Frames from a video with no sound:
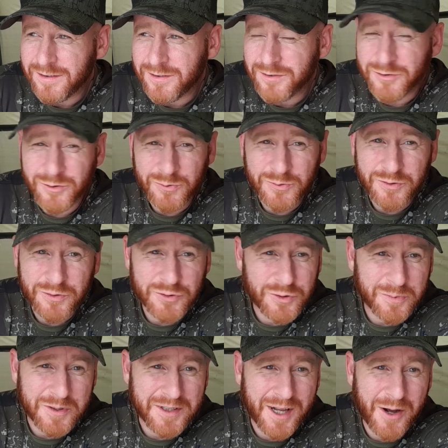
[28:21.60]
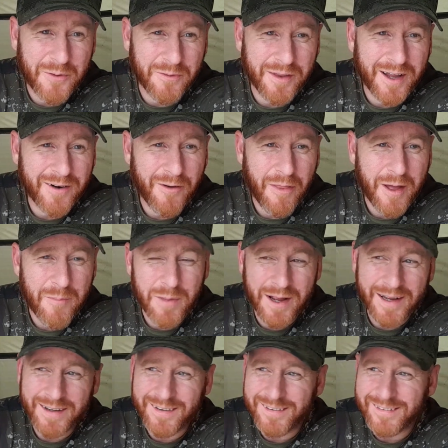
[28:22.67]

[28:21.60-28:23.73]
So there's something down there on that bait.